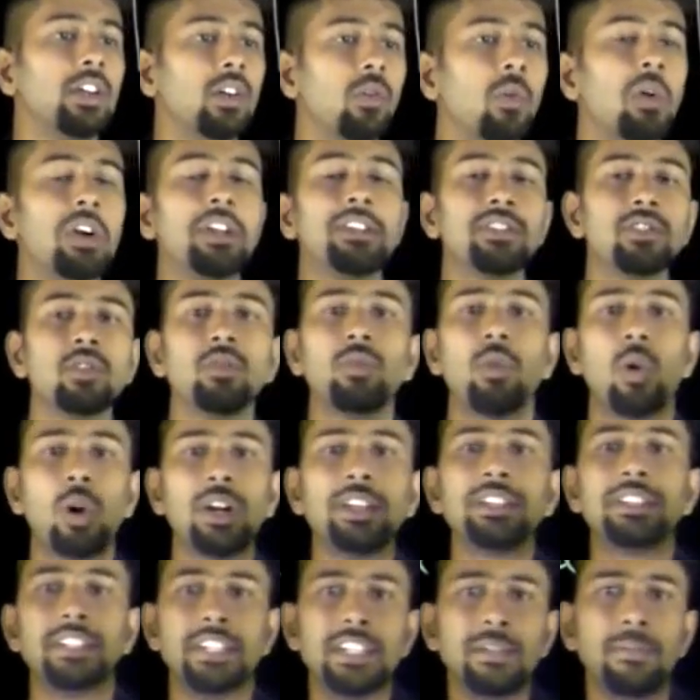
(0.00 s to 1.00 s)
What
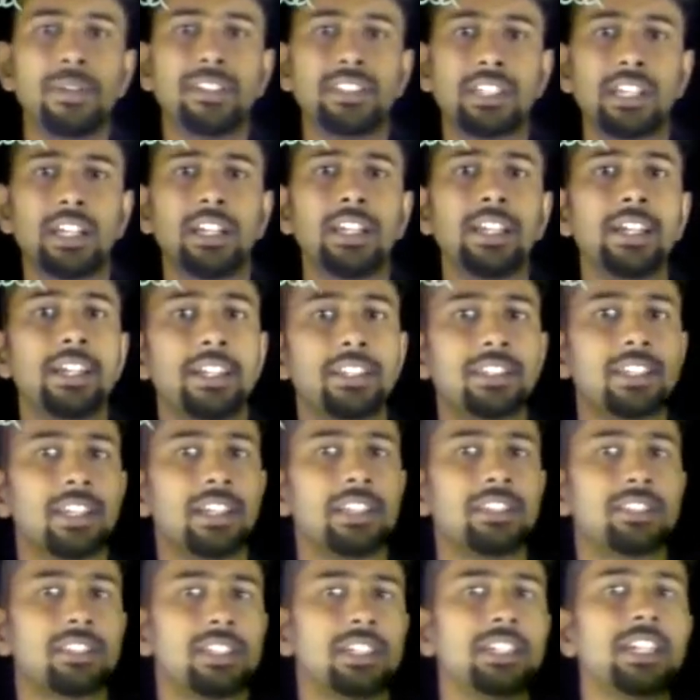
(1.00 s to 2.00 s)
is E basically?
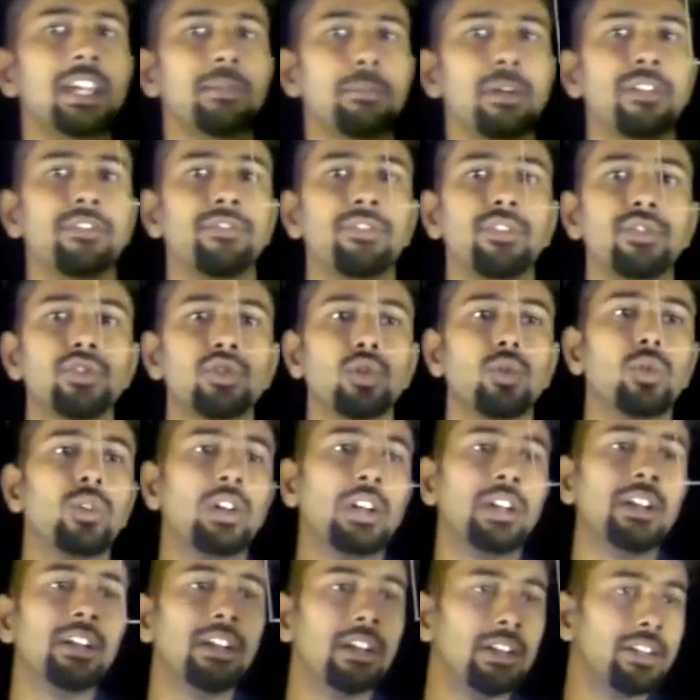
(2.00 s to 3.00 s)
It's EMF.
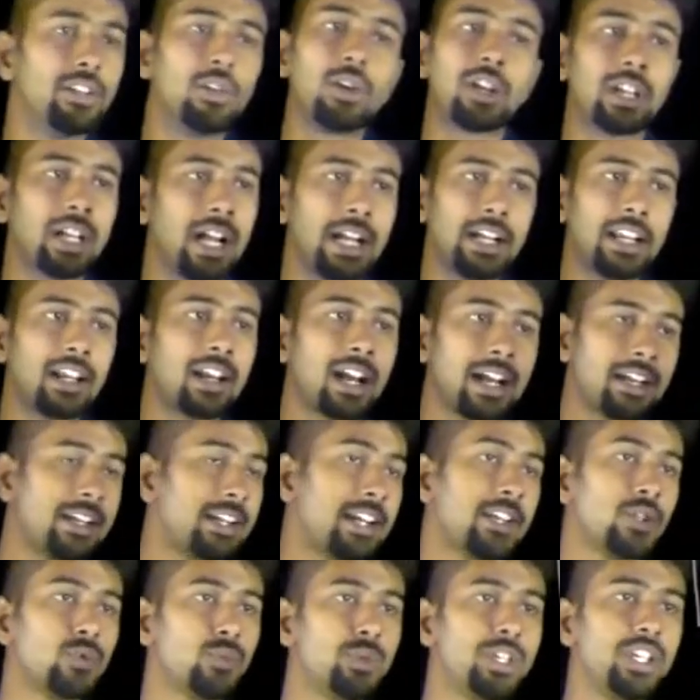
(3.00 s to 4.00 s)
So you can either write
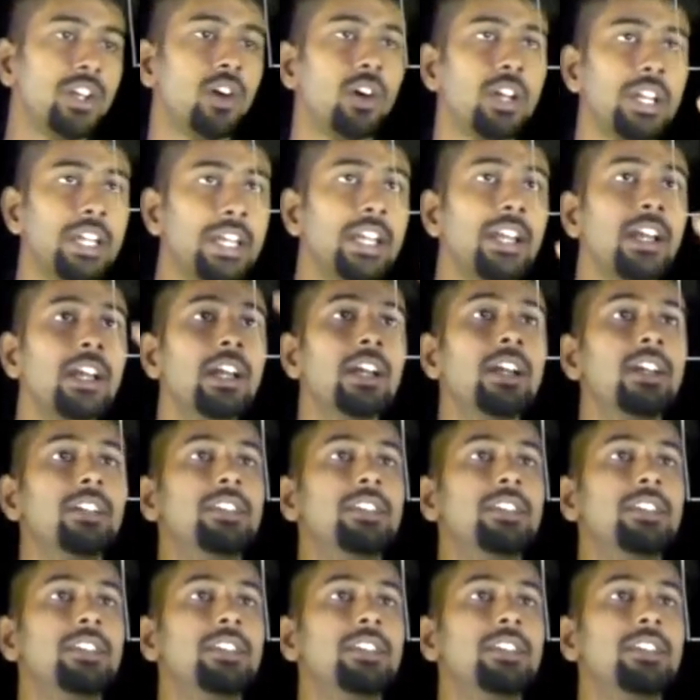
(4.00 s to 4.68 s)
it as V or E.